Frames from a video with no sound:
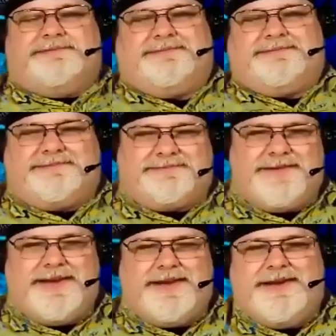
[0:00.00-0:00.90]
you
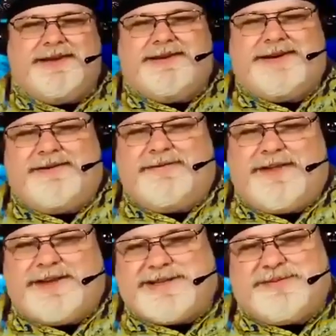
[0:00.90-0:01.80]
ever
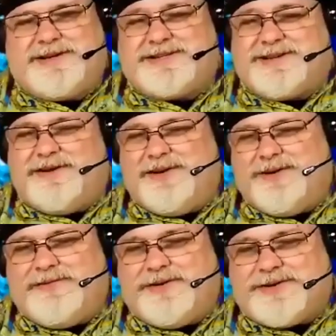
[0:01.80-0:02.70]
feel like somebody's staring
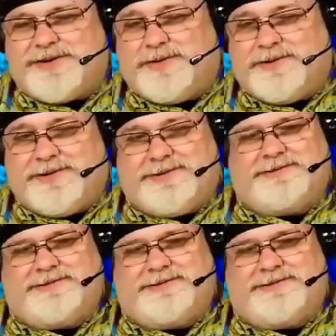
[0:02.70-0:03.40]
over your shoulder?